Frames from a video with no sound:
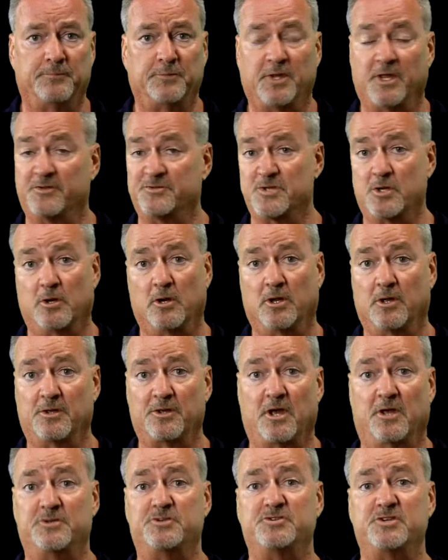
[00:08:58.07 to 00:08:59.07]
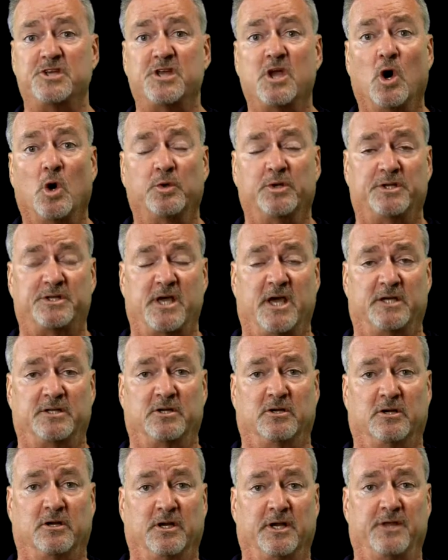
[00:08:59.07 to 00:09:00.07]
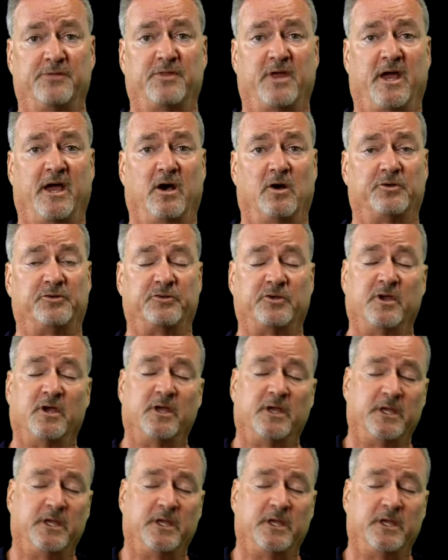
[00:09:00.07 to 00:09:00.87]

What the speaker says: Is there a CO detector in the house?